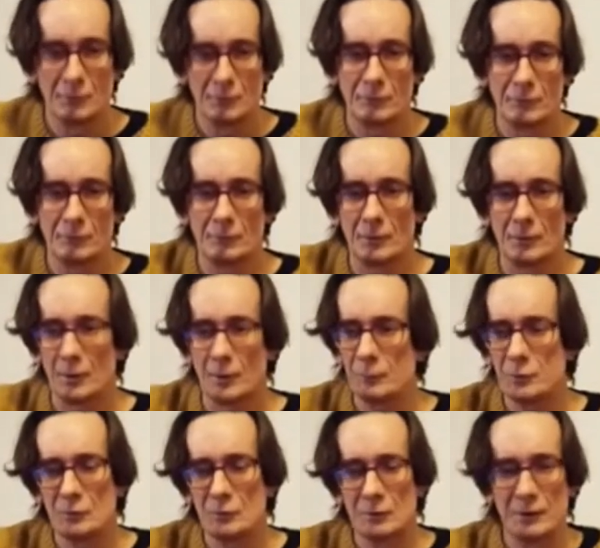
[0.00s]
So like
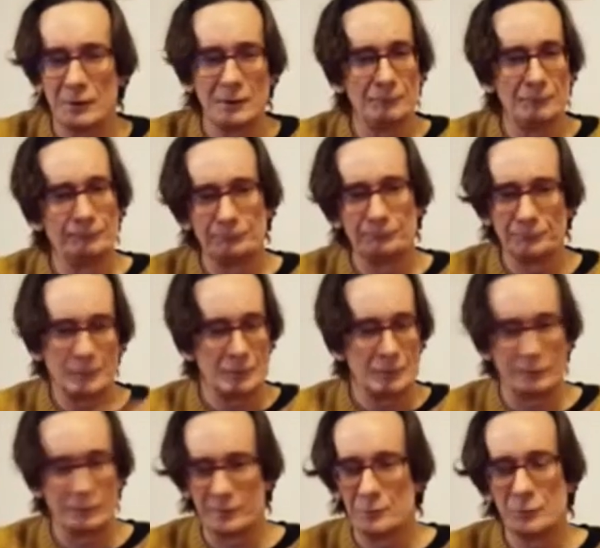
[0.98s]
I'm totally
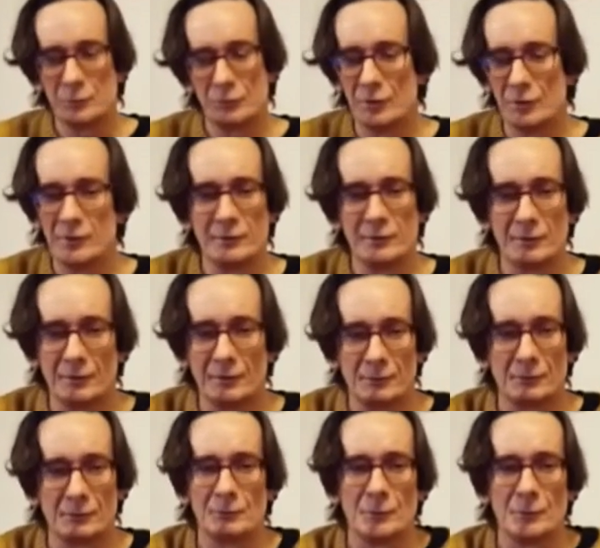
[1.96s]
just improvising there.